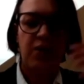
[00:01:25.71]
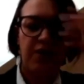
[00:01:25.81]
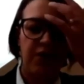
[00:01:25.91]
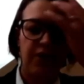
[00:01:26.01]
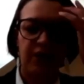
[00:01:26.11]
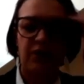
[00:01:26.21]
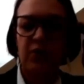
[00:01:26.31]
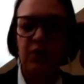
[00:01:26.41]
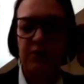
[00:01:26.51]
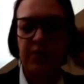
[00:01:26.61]
We further
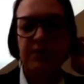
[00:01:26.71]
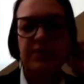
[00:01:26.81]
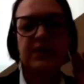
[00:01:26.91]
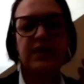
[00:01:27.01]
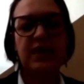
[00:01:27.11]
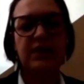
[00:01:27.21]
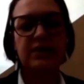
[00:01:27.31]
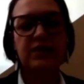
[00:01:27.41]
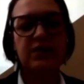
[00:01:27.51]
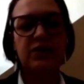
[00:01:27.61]
call on member
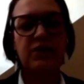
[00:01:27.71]
states